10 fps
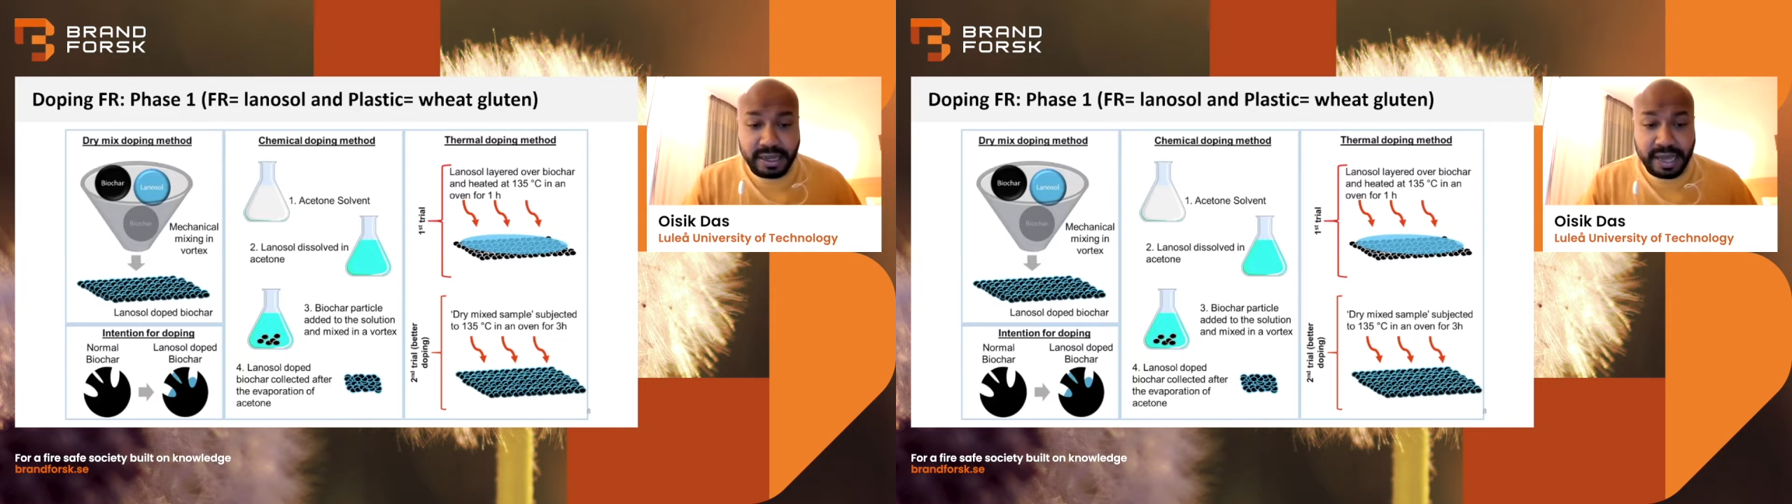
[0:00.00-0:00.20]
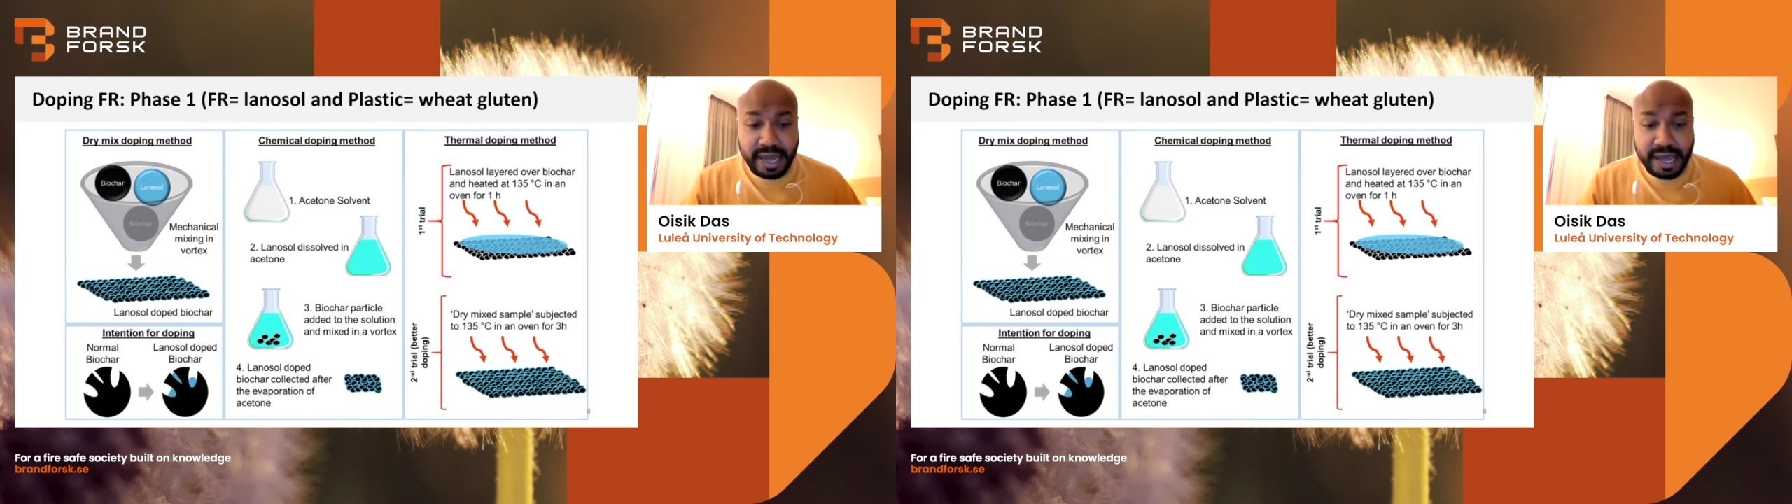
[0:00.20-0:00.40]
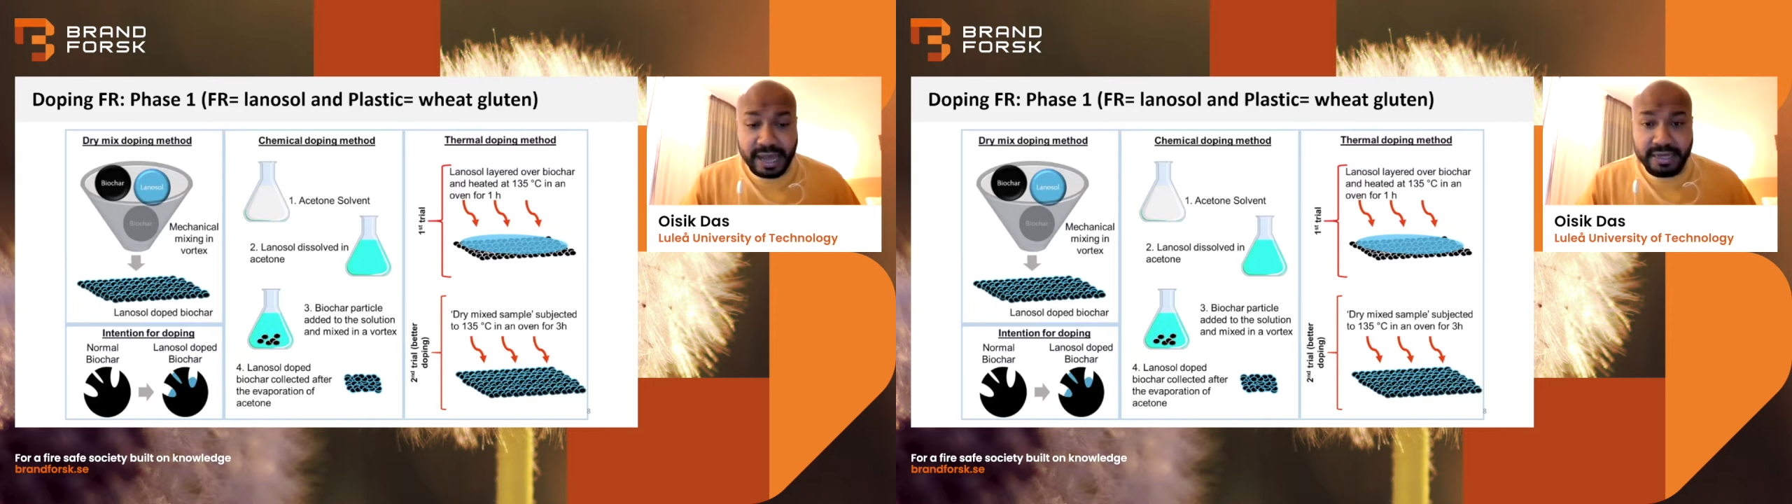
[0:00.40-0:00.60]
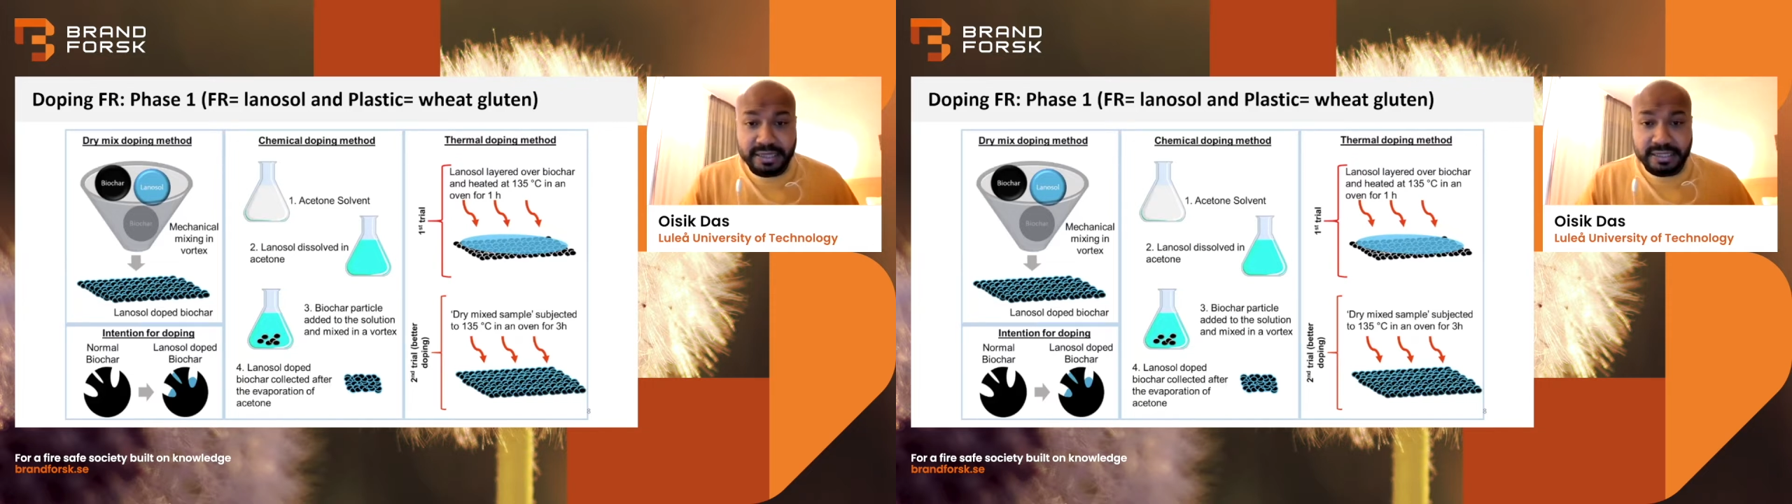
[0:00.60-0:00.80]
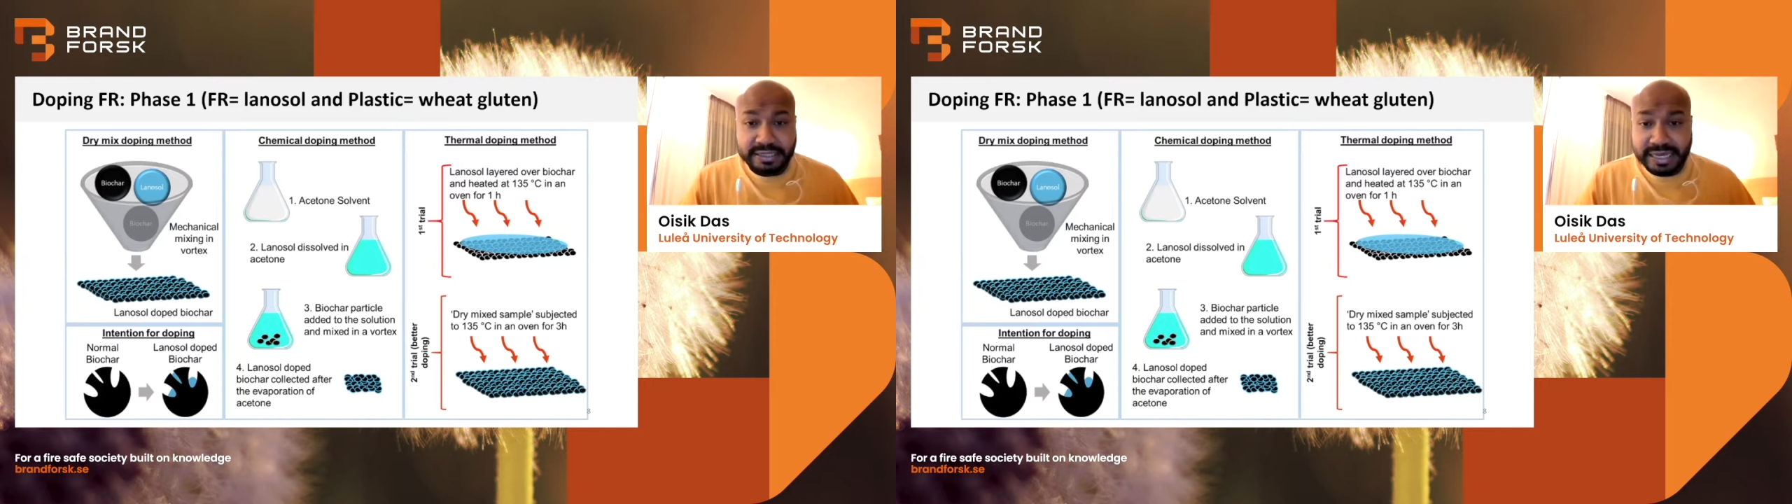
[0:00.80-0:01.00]
And
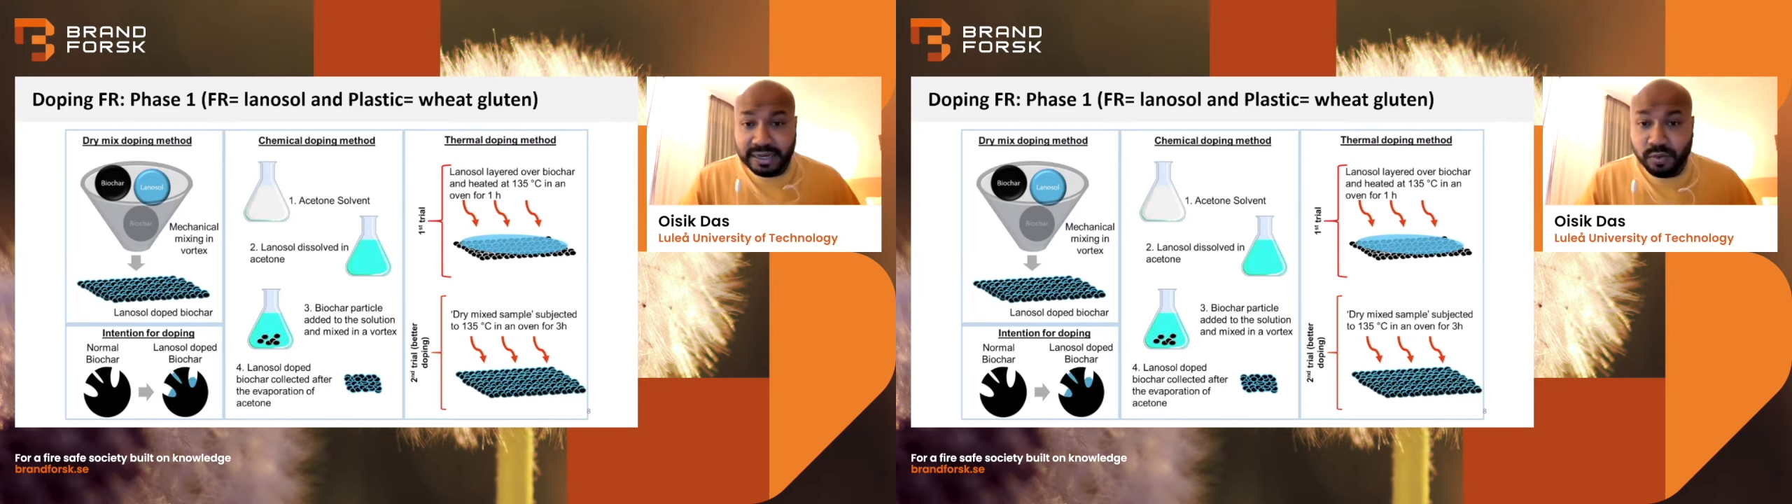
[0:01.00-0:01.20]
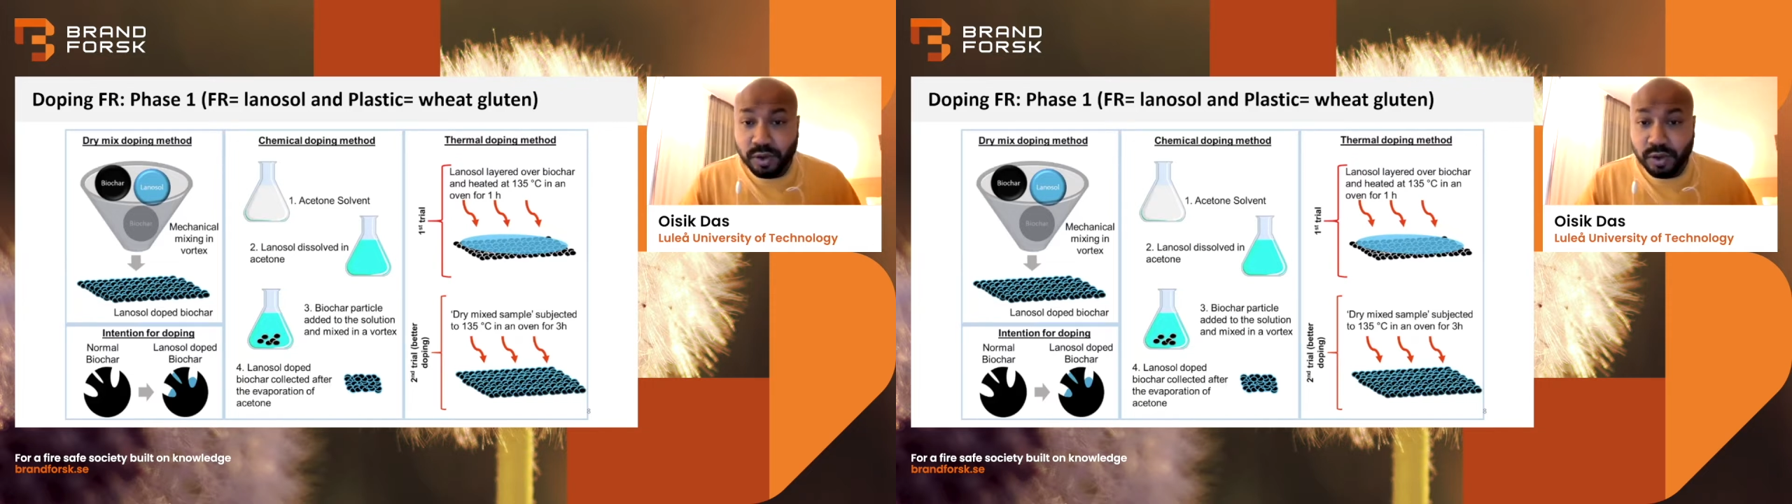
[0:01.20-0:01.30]
the second